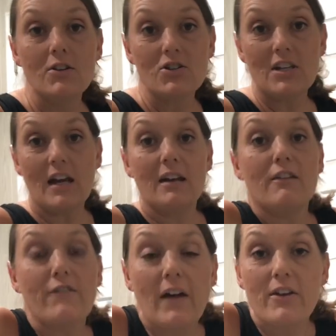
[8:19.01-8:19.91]
She kind of
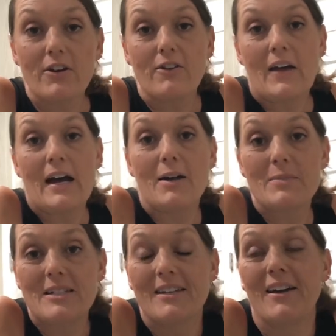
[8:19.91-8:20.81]
fell in our
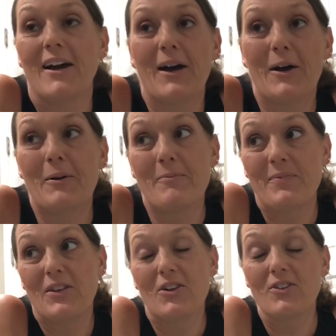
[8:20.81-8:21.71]
laps.
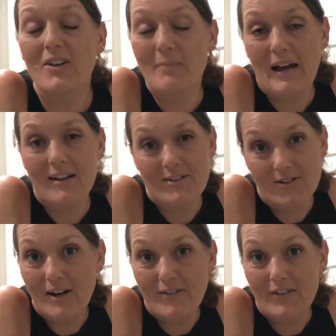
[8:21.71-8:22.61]
You can look back through our